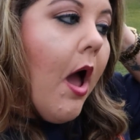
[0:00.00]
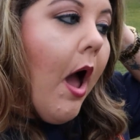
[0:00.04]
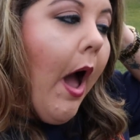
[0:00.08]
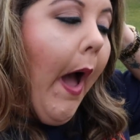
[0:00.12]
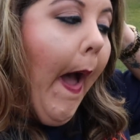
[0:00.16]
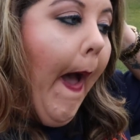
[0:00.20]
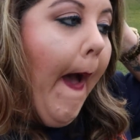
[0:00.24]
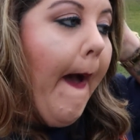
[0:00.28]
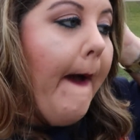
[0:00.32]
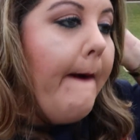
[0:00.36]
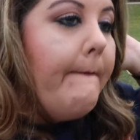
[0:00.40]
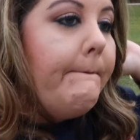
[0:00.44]

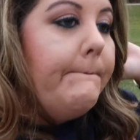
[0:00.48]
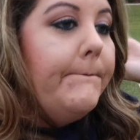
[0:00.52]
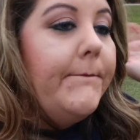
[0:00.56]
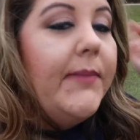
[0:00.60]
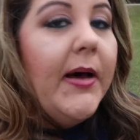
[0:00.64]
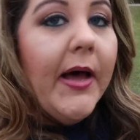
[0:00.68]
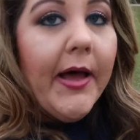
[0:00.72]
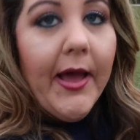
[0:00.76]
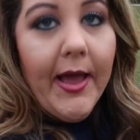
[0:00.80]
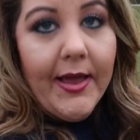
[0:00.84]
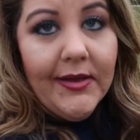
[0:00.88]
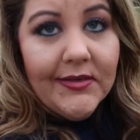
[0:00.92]
Uh,
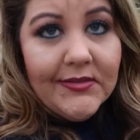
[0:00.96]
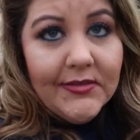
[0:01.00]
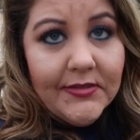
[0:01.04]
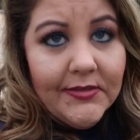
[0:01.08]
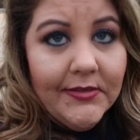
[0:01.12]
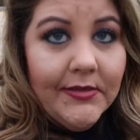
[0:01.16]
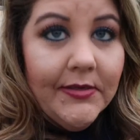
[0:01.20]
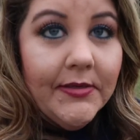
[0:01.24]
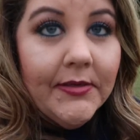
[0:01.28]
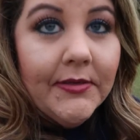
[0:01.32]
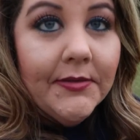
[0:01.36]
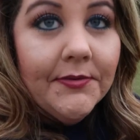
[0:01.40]
but
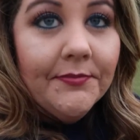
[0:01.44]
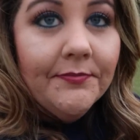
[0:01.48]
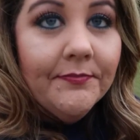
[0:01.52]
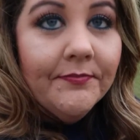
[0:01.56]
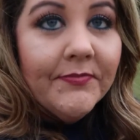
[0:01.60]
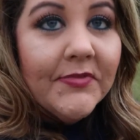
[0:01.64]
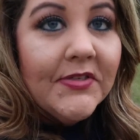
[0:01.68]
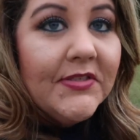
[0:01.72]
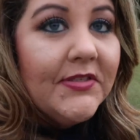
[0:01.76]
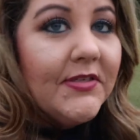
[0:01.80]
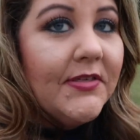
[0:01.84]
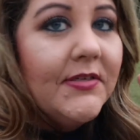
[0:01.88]

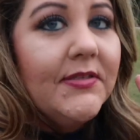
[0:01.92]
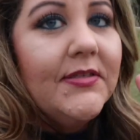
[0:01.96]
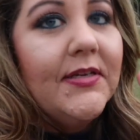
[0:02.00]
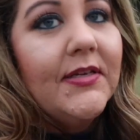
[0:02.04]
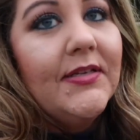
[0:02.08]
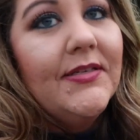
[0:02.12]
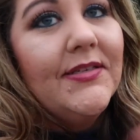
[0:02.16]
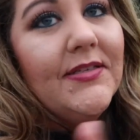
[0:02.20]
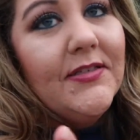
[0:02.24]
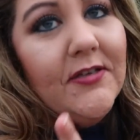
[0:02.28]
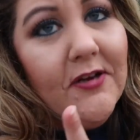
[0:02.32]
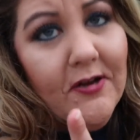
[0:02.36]
since
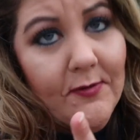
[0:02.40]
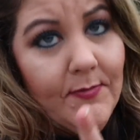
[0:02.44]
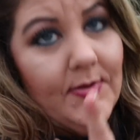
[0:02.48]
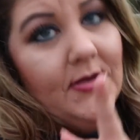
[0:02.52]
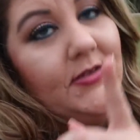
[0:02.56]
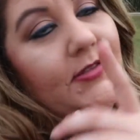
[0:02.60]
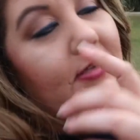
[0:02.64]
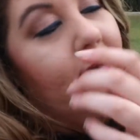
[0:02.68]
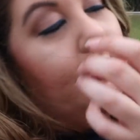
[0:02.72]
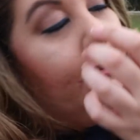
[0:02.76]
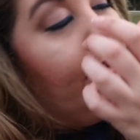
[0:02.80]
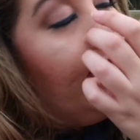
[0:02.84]
I did talk
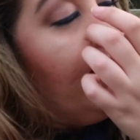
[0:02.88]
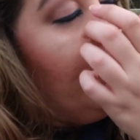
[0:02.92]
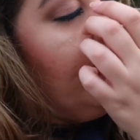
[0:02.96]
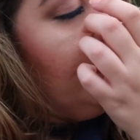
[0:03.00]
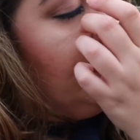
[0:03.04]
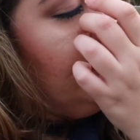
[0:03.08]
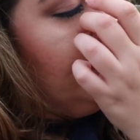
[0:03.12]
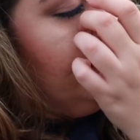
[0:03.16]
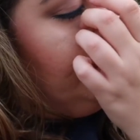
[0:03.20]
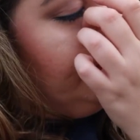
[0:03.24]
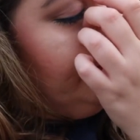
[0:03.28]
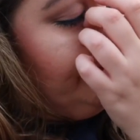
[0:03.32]
about
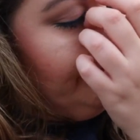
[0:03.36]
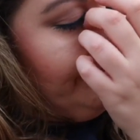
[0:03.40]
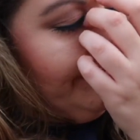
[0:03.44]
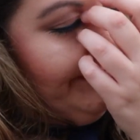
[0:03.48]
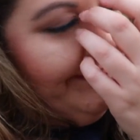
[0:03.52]
tailgating,